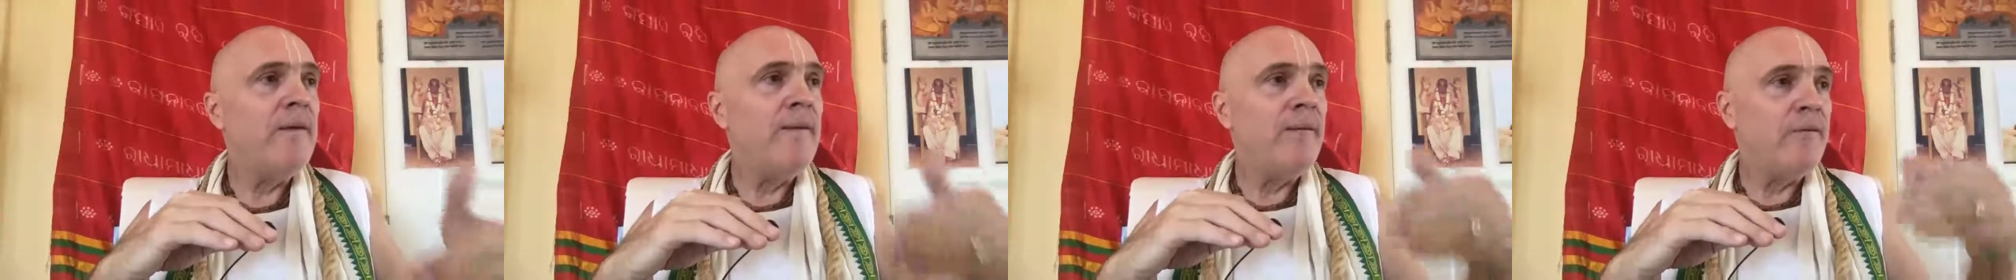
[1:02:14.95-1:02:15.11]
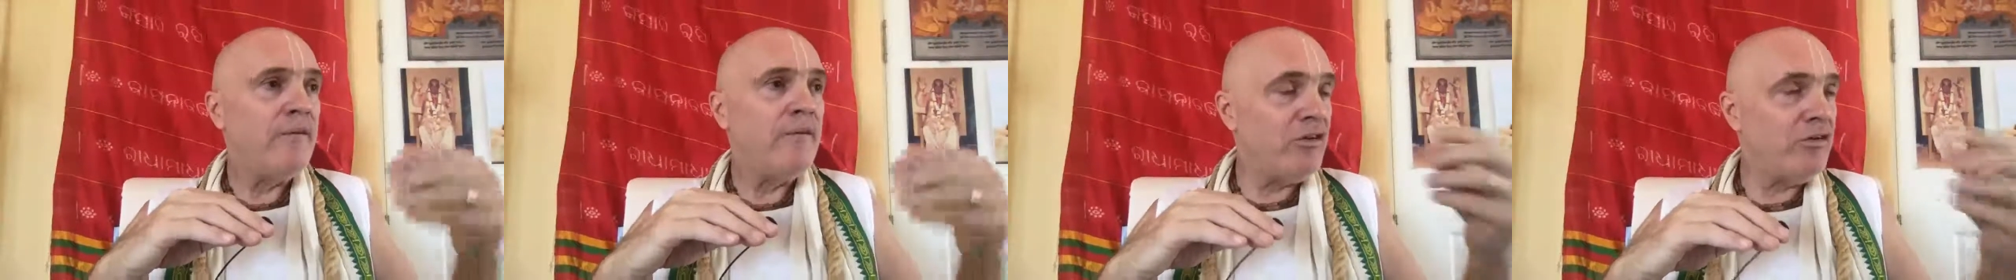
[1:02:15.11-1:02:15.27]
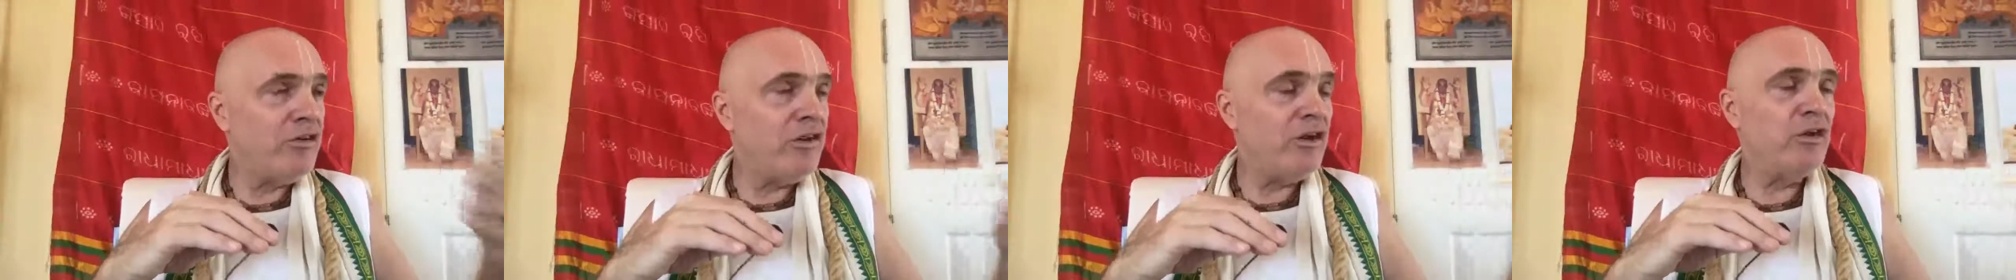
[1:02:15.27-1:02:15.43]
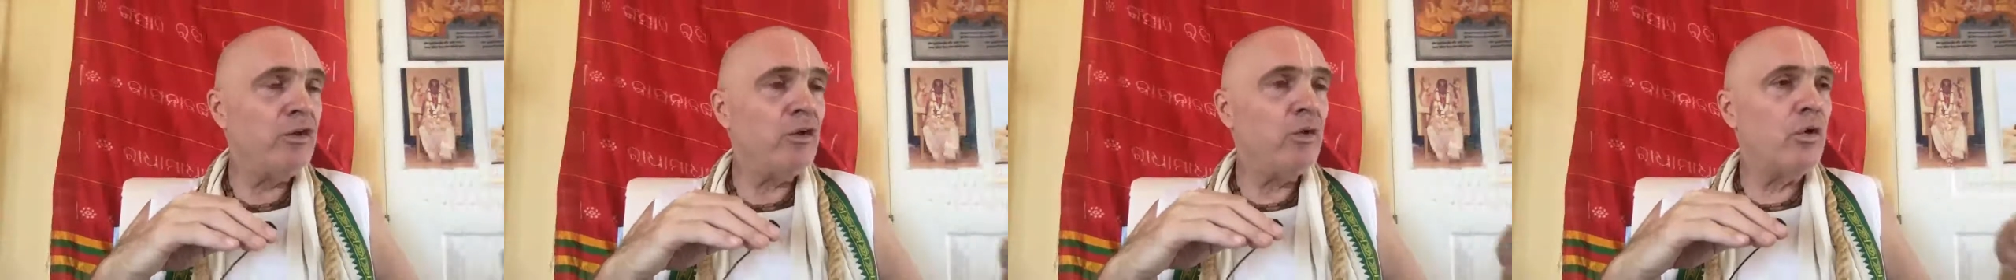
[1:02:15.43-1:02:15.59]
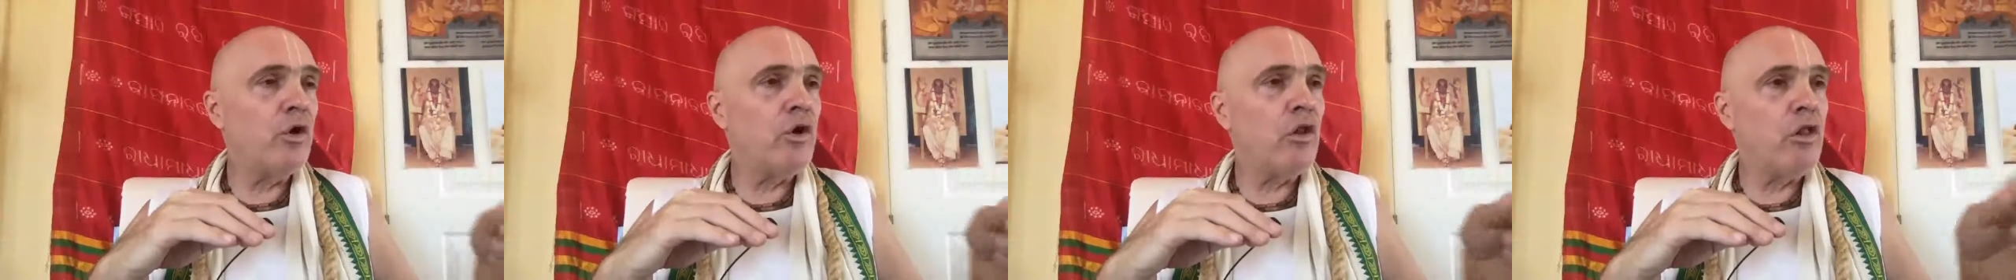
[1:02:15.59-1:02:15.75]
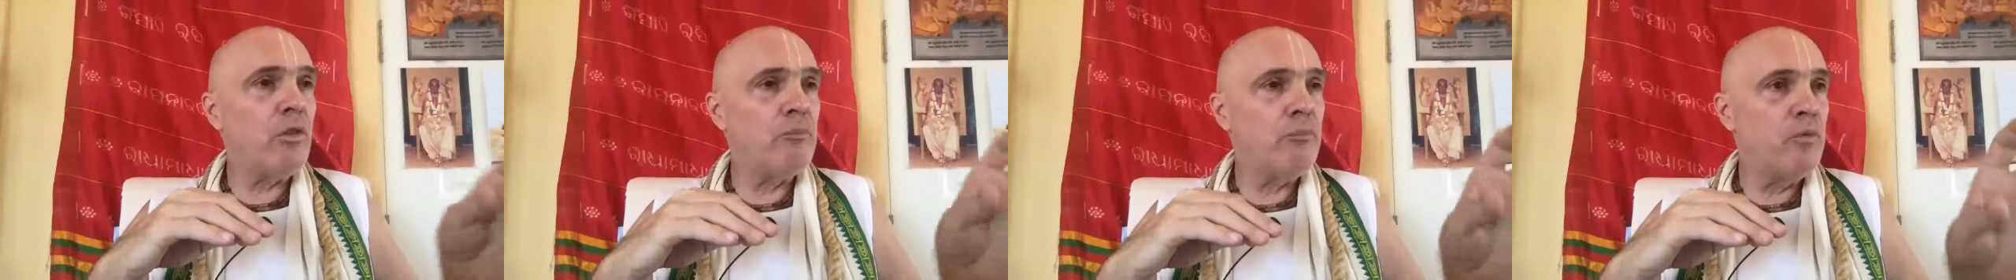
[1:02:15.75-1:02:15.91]
they didn't go
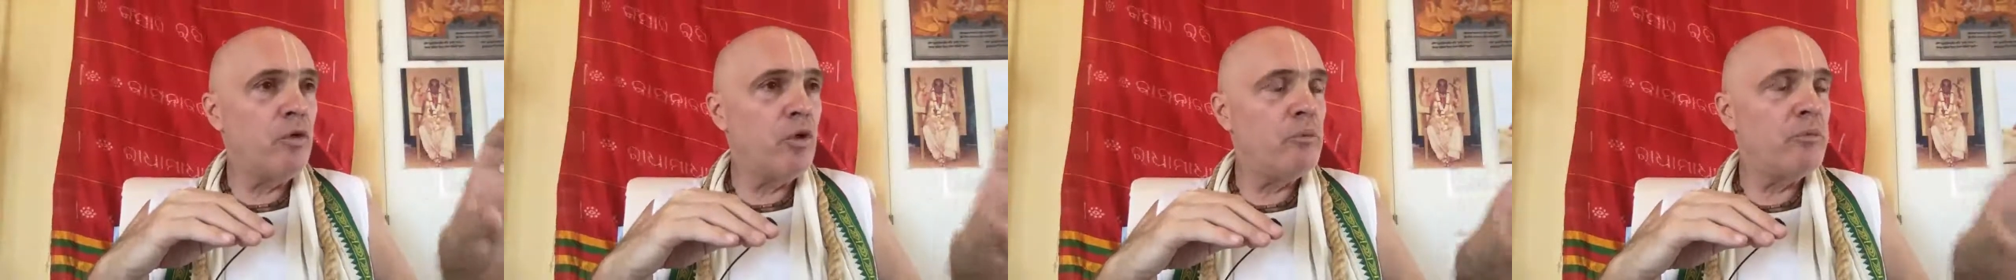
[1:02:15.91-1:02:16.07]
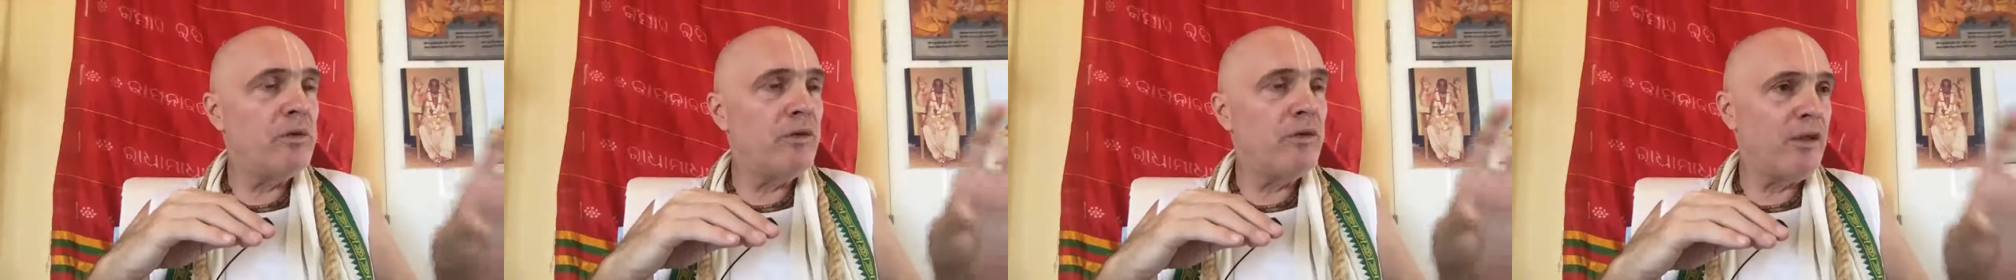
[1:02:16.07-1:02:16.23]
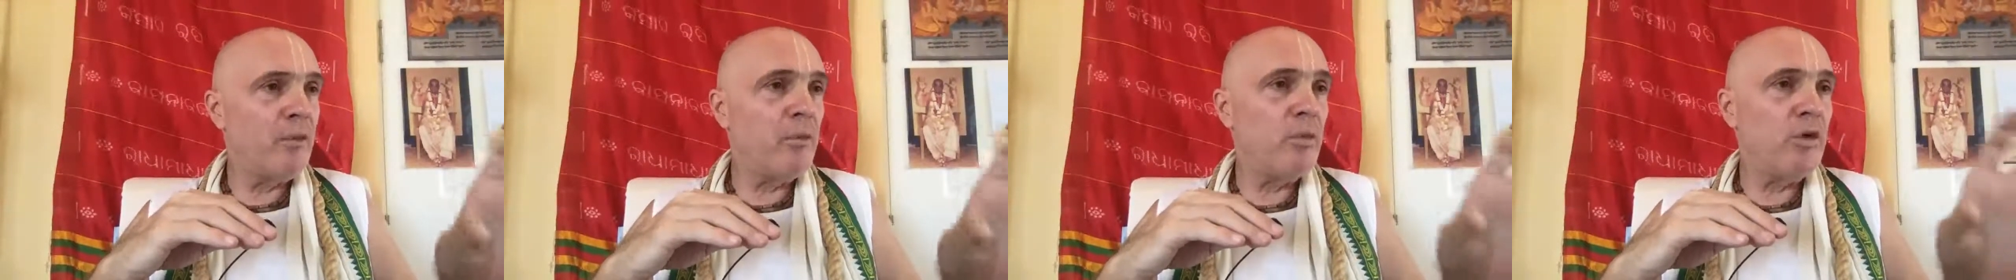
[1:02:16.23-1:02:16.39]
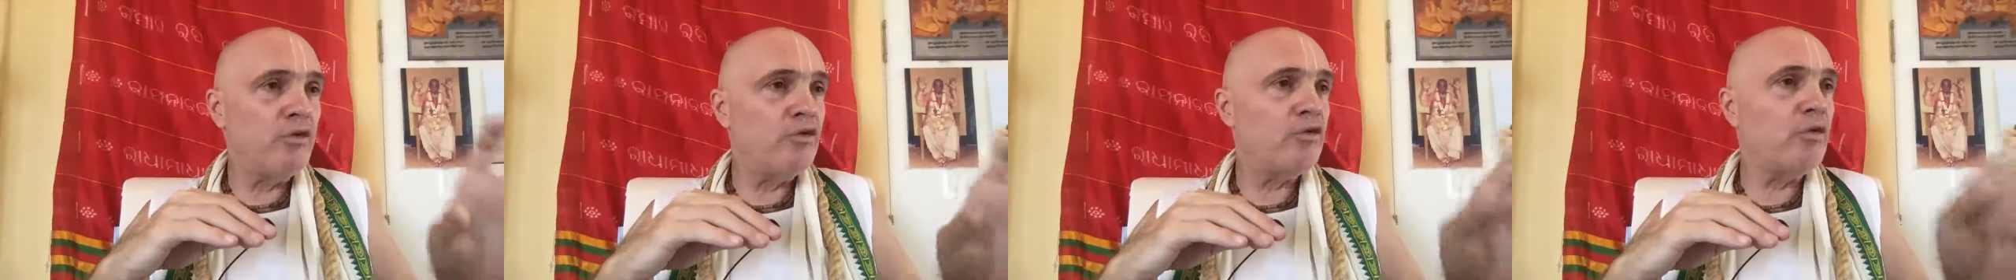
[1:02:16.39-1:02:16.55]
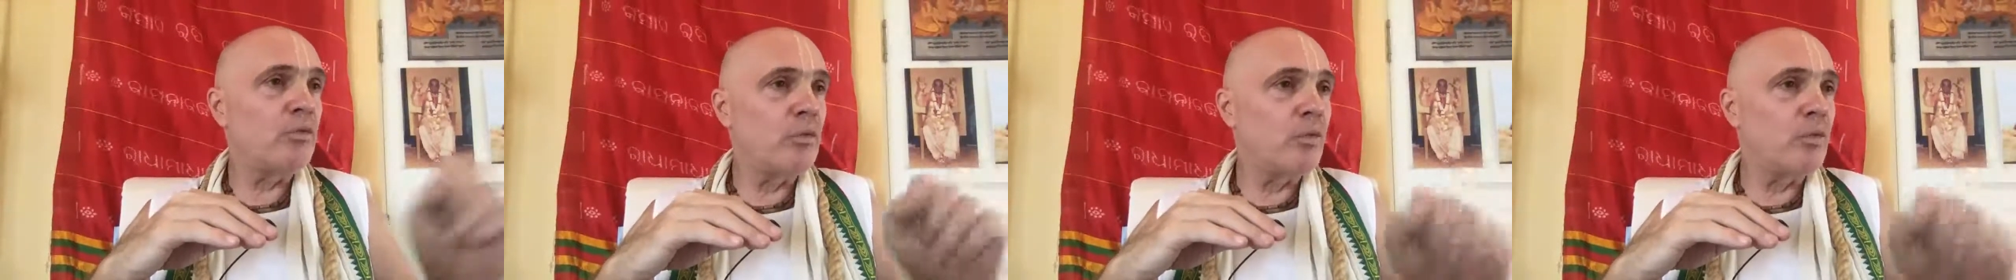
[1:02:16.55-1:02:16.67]
to the moon, but they went to